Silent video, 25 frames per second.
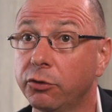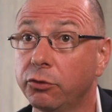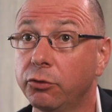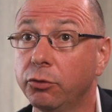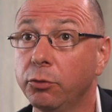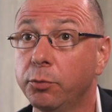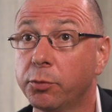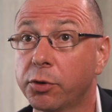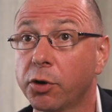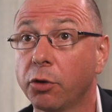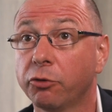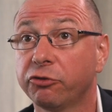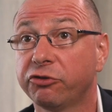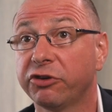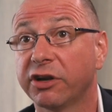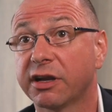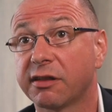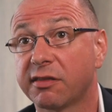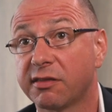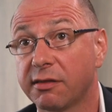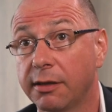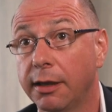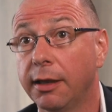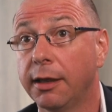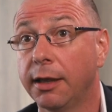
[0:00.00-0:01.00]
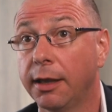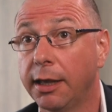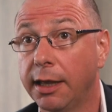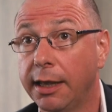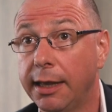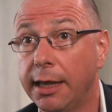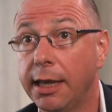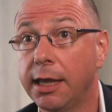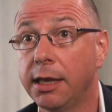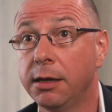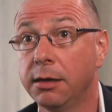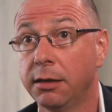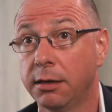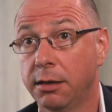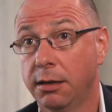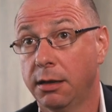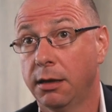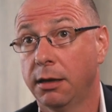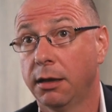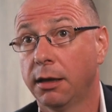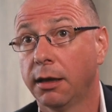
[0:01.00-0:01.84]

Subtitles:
two projects in